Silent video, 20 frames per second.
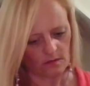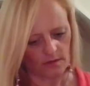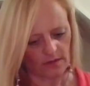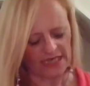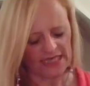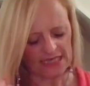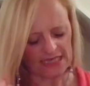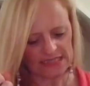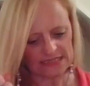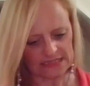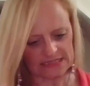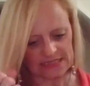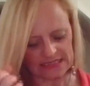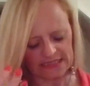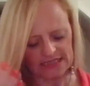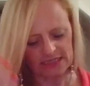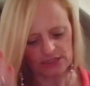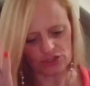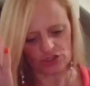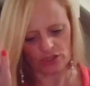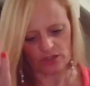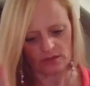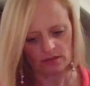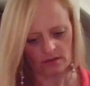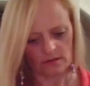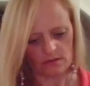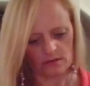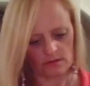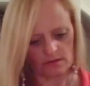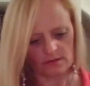it is a decision,
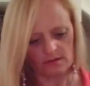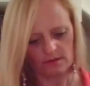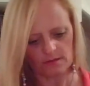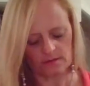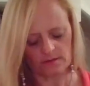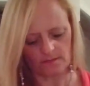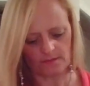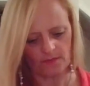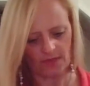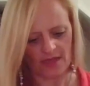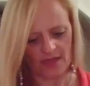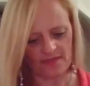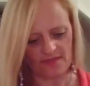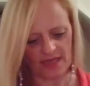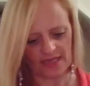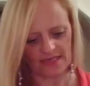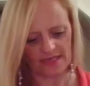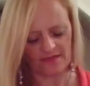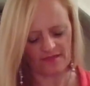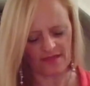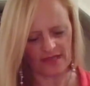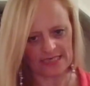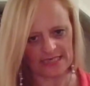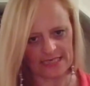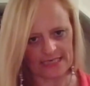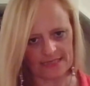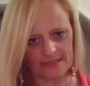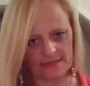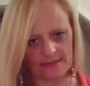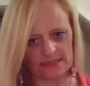and they
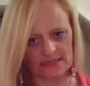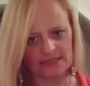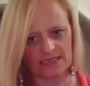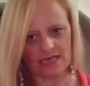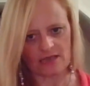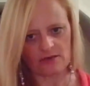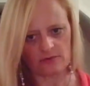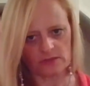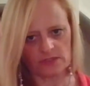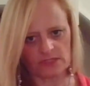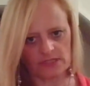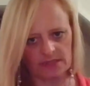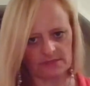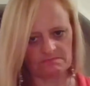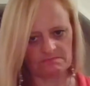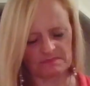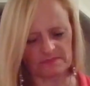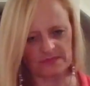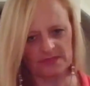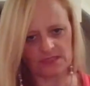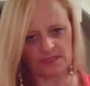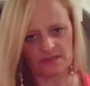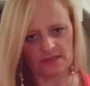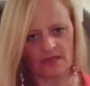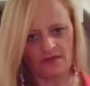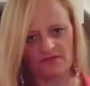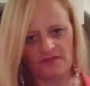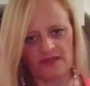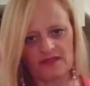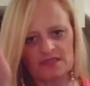need the scales to,
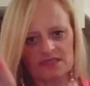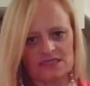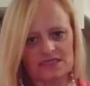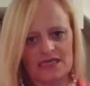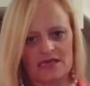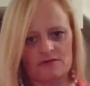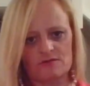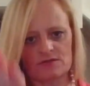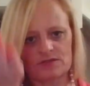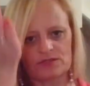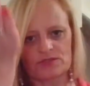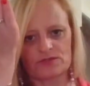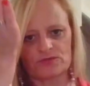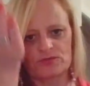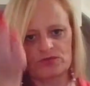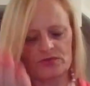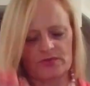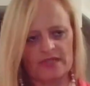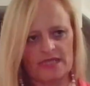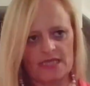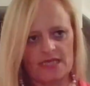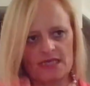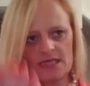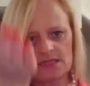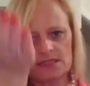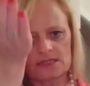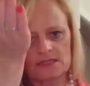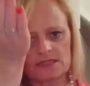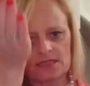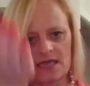I think the scales are still doing
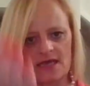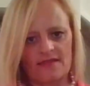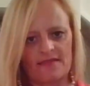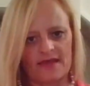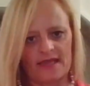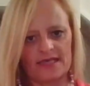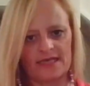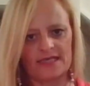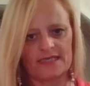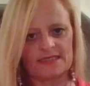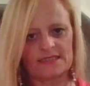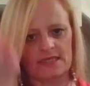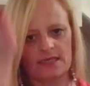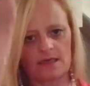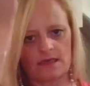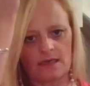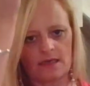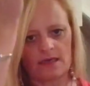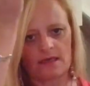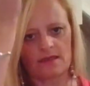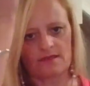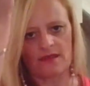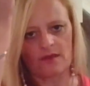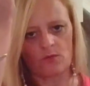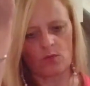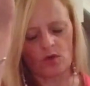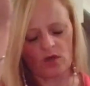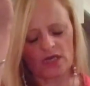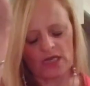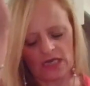this, and they need they
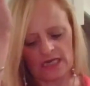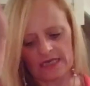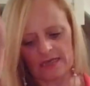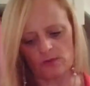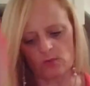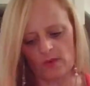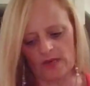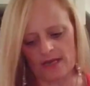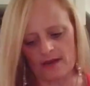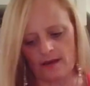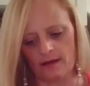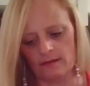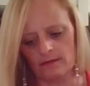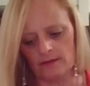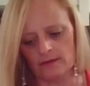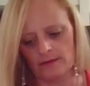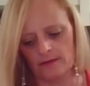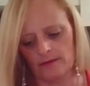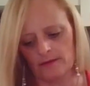want a clear winner,